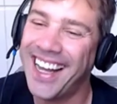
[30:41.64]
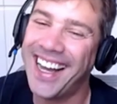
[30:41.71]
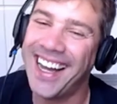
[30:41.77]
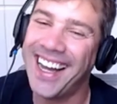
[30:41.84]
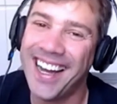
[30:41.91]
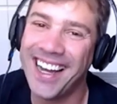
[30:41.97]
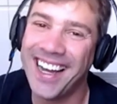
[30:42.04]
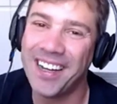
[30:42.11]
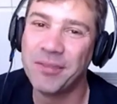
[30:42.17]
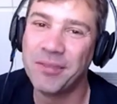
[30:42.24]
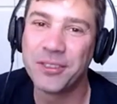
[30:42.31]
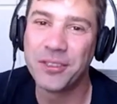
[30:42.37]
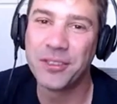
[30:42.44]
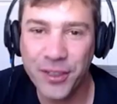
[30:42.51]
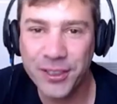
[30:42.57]
Um,
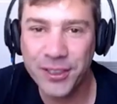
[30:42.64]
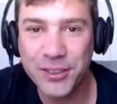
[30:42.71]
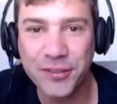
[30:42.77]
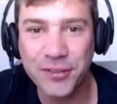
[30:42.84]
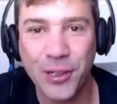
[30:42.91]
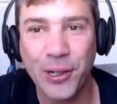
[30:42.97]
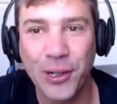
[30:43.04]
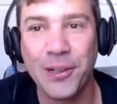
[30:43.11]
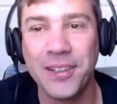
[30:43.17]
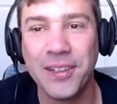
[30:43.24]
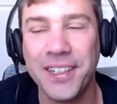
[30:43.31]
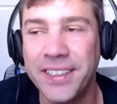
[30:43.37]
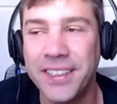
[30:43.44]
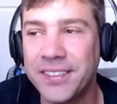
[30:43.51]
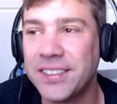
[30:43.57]
so first of all,
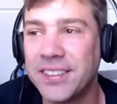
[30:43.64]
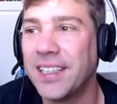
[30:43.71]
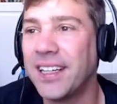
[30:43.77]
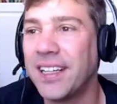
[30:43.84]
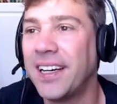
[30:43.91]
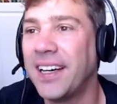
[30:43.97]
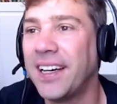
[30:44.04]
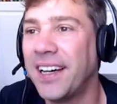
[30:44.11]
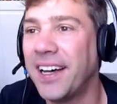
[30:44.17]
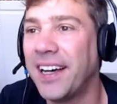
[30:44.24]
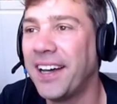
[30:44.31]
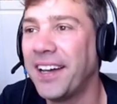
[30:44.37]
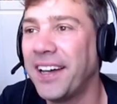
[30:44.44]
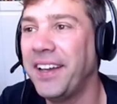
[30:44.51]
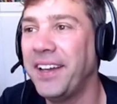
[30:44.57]
it's uh,
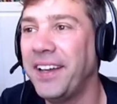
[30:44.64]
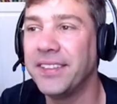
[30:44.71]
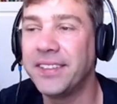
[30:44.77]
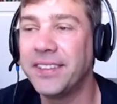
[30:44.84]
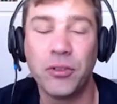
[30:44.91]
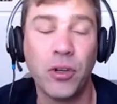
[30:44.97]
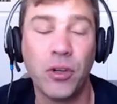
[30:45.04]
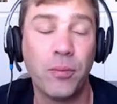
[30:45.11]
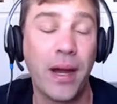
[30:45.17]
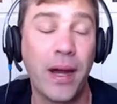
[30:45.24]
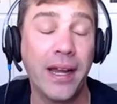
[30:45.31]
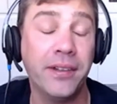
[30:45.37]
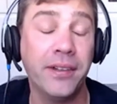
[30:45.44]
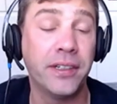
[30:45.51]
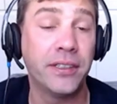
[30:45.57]
uh, it's a
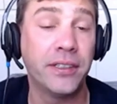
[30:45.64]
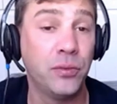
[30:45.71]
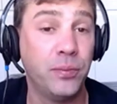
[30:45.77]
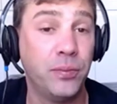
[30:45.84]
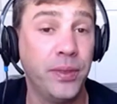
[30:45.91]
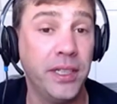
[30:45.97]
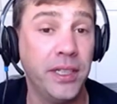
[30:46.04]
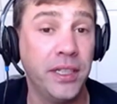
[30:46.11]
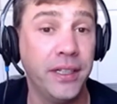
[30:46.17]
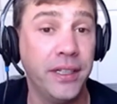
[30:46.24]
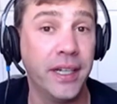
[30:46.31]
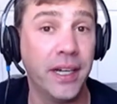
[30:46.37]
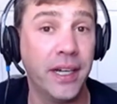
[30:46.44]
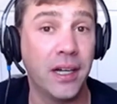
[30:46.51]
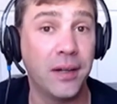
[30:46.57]
reminder to
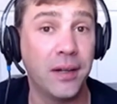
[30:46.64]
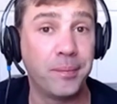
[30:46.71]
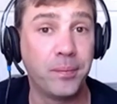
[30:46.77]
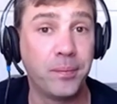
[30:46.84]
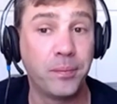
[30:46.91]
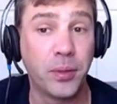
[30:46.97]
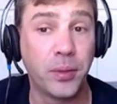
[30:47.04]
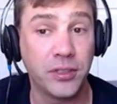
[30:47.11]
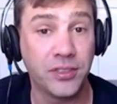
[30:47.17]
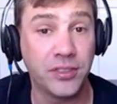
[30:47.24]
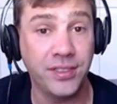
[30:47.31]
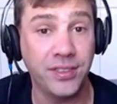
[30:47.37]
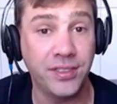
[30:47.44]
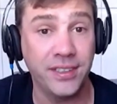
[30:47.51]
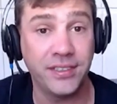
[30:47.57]
be uh,
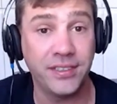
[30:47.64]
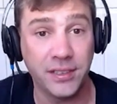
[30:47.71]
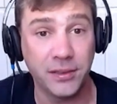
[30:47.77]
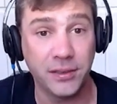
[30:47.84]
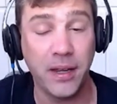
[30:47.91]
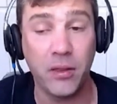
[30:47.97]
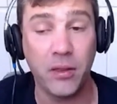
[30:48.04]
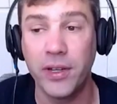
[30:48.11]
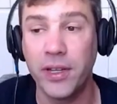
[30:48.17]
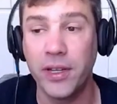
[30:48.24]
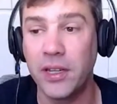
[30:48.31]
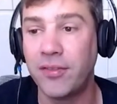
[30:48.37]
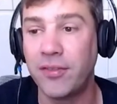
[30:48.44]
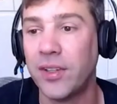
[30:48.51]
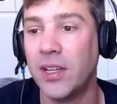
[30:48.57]
persistent. By the
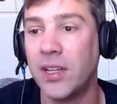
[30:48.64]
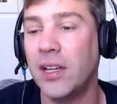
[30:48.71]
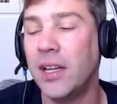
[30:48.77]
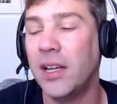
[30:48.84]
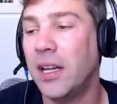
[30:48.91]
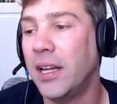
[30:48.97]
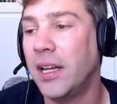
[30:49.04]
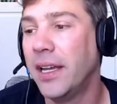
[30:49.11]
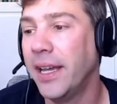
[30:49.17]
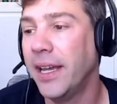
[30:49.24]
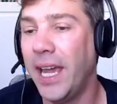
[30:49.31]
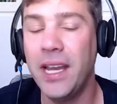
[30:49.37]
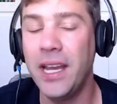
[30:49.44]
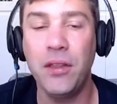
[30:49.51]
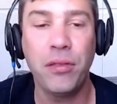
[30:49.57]
way, if
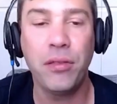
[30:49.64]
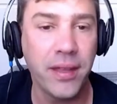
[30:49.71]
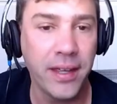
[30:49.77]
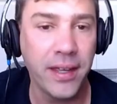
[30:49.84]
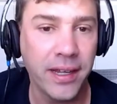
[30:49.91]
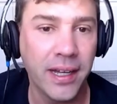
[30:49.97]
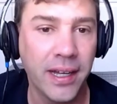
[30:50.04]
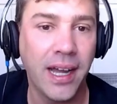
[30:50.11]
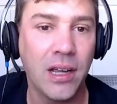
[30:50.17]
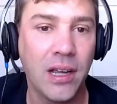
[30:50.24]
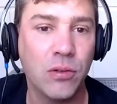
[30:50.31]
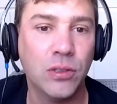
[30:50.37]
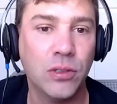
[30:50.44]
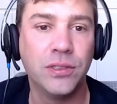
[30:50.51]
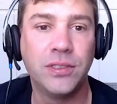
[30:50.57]
anything
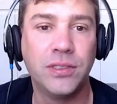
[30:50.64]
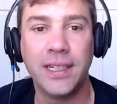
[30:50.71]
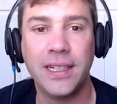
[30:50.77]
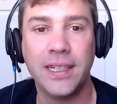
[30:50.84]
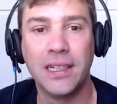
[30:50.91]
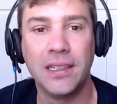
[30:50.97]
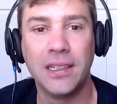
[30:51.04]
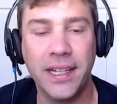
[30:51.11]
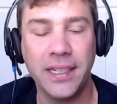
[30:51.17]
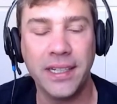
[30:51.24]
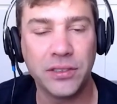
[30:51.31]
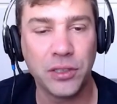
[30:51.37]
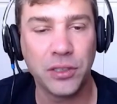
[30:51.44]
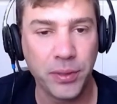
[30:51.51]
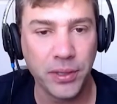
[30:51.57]
I would tell
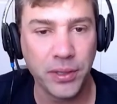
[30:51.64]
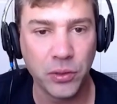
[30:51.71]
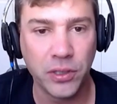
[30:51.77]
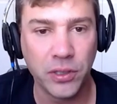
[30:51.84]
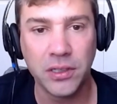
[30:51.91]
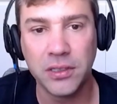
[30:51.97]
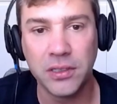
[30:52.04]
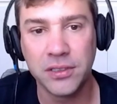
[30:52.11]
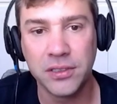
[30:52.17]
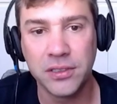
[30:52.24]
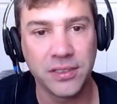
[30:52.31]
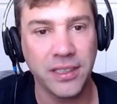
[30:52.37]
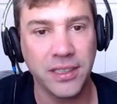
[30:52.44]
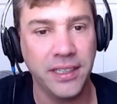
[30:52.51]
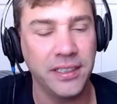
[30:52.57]

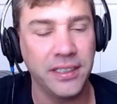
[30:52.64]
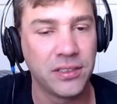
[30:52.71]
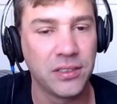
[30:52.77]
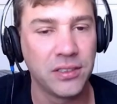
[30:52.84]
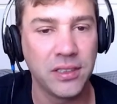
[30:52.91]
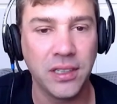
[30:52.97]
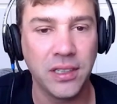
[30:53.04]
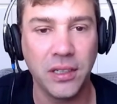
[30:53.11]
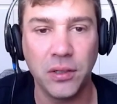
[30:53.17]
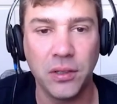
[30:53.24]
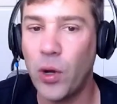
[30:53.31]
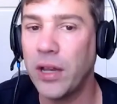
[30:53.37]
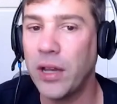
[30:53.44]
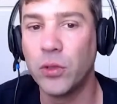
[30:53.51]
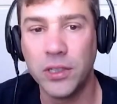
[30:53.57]
entrepreneurs is uh,
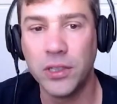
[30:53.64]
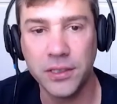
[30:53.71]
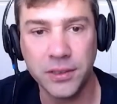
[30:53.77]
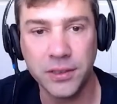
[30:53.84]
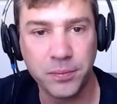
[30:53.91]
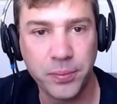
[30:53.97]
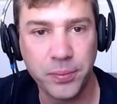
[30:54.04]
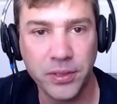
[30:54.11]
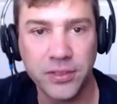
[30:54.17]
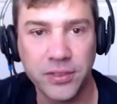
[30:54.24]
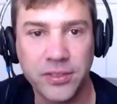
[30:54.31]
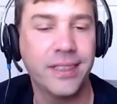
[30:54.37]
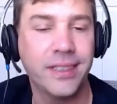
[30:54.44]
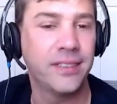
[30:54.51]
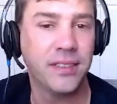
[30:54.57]
one word:
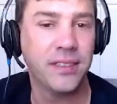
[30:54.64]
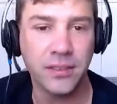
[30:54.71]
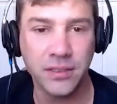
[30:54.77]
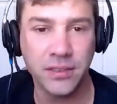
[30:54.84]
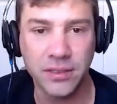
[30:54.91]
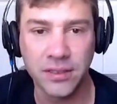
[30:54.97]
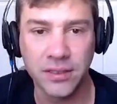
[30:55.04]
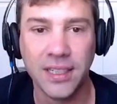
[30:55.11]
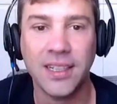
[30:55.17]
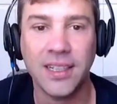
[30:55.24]
persistent.